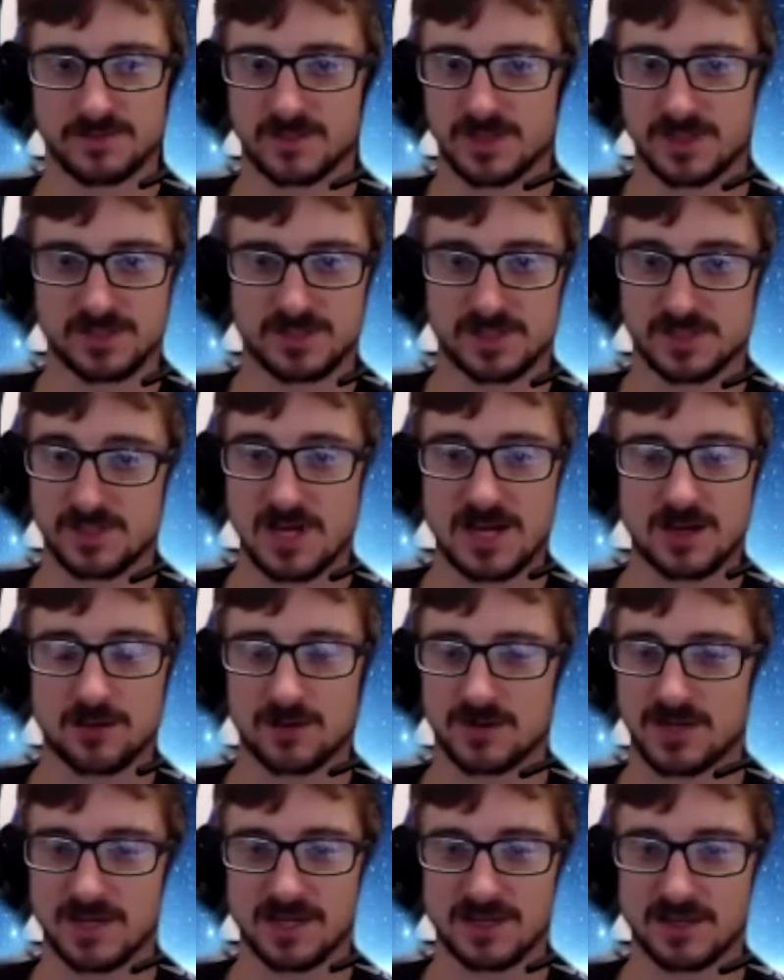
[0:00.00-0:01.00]
just like
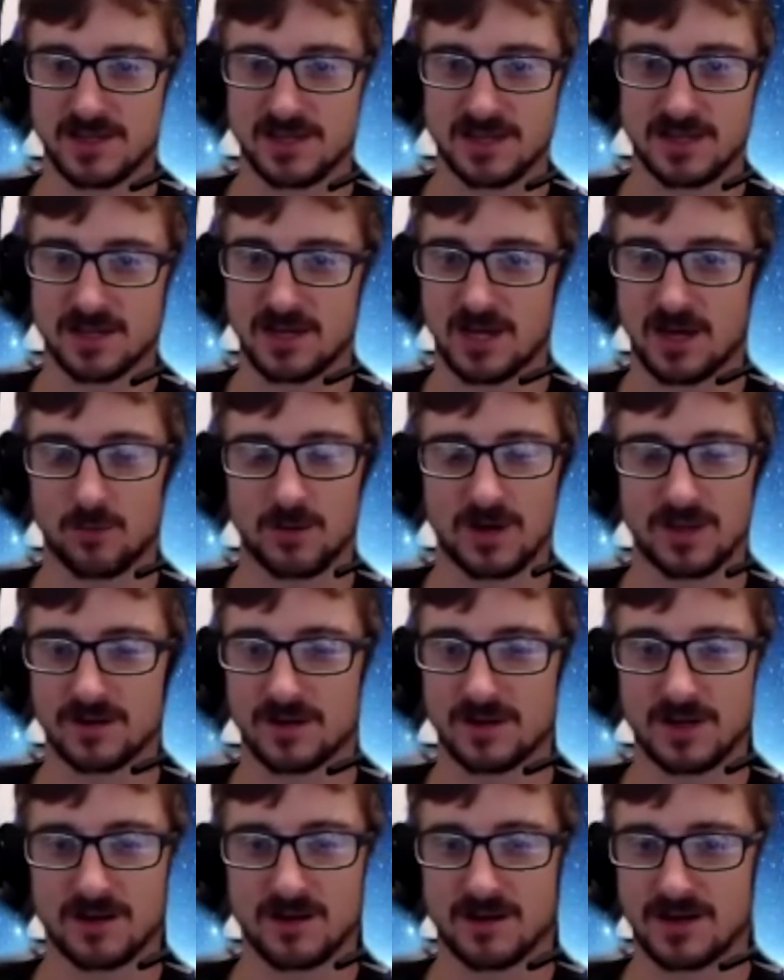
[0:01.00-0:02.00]
with anything, you know,
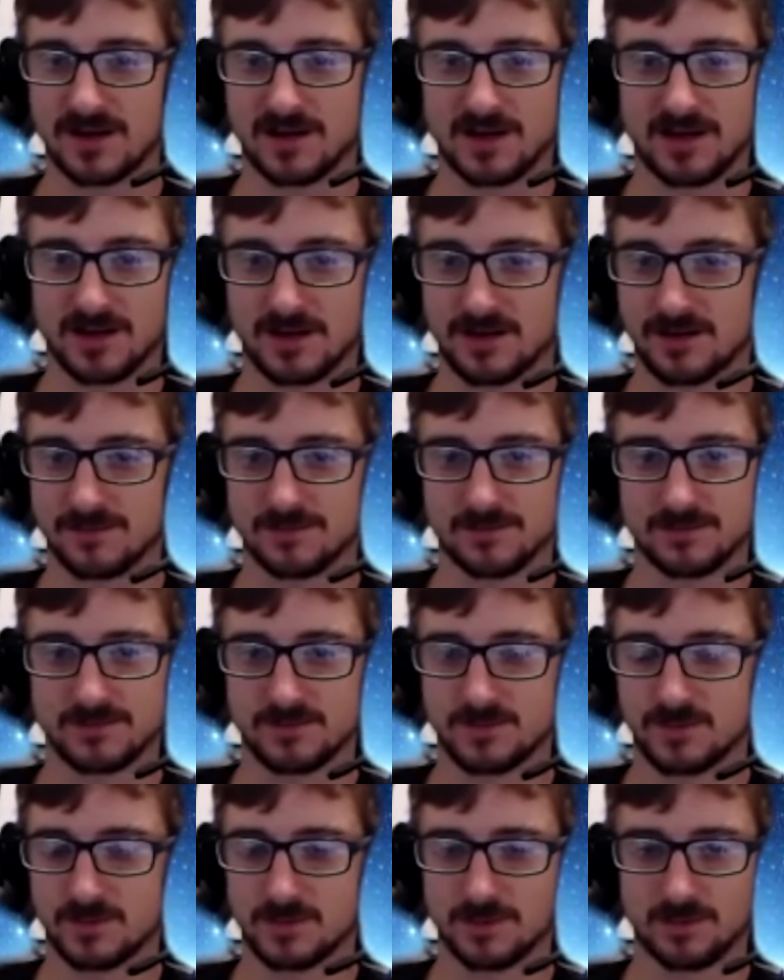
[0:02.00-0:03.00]
whether you're in a
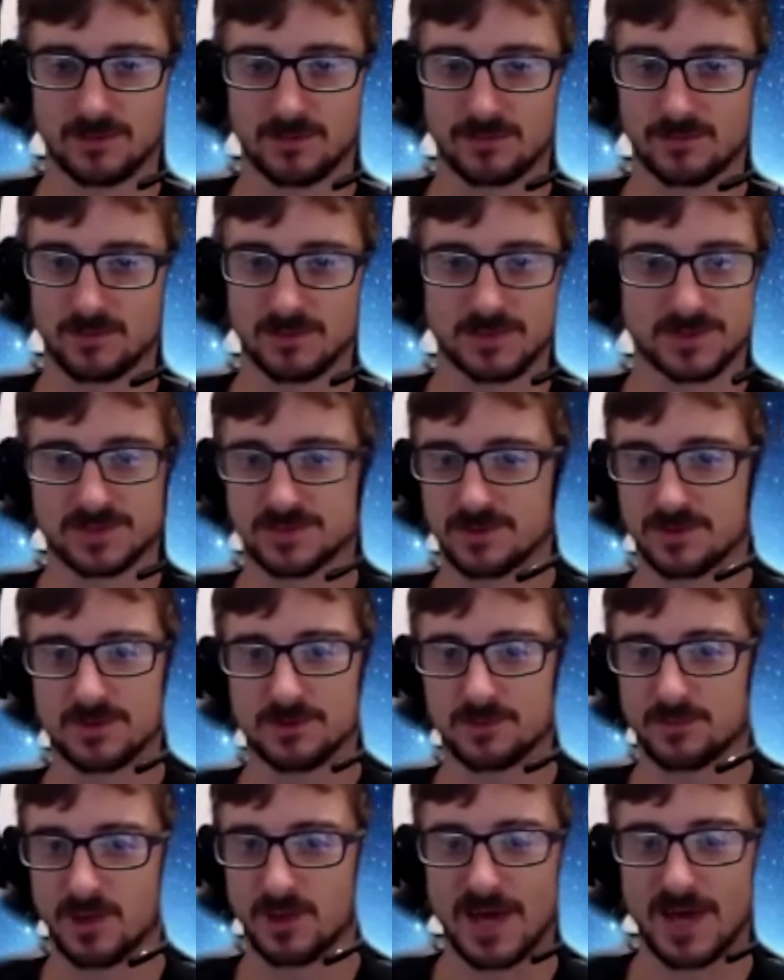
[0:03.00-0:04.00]

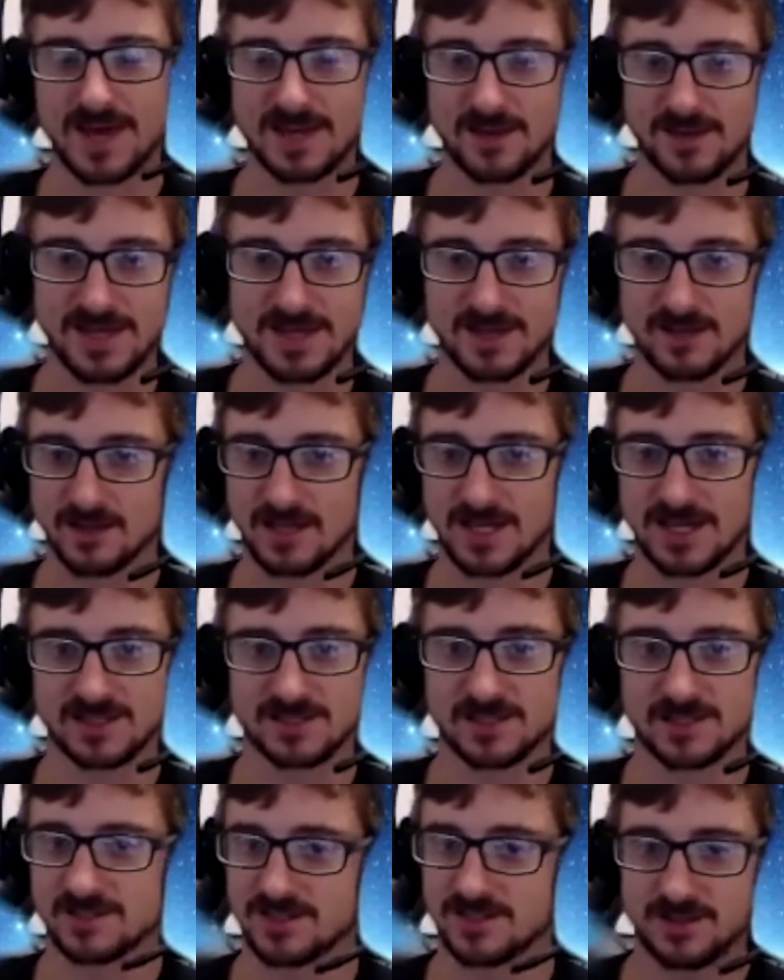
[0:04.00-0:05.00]
playing League of
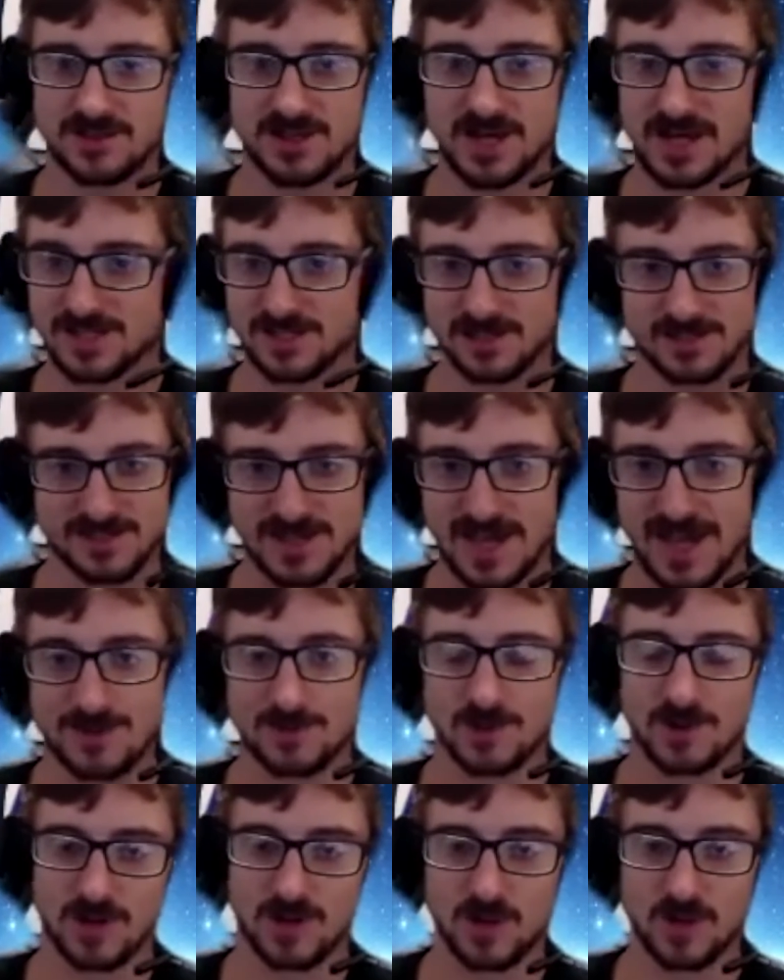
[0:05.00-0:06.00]
Legends and you got your
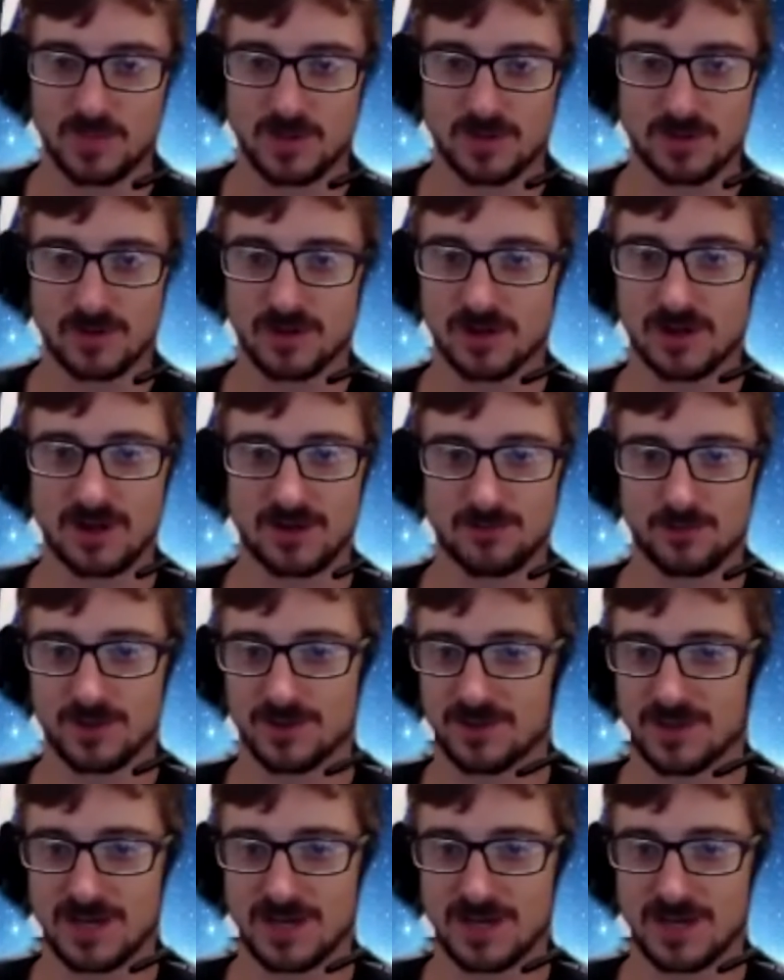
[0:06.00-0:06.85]
same group you hook up with